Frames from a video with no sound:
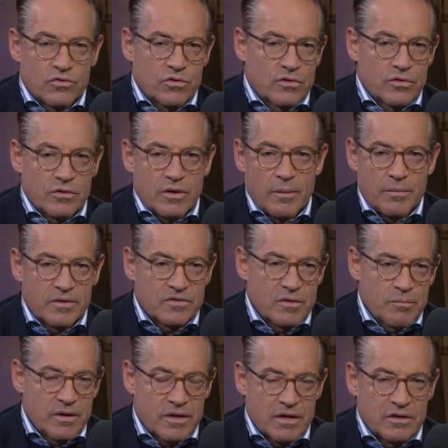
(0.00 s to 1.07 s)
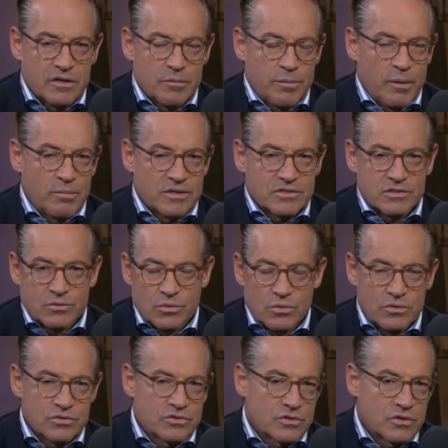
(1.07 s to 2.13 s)
or I'm going to send my kid to the public
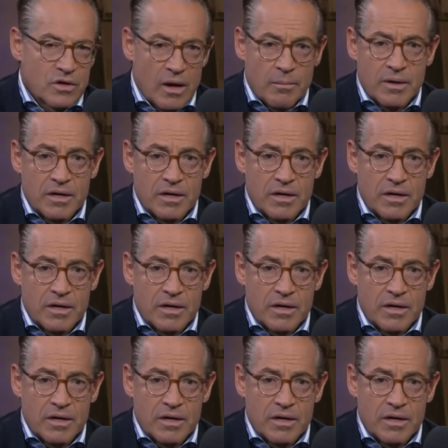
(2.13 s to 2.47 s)
schools, or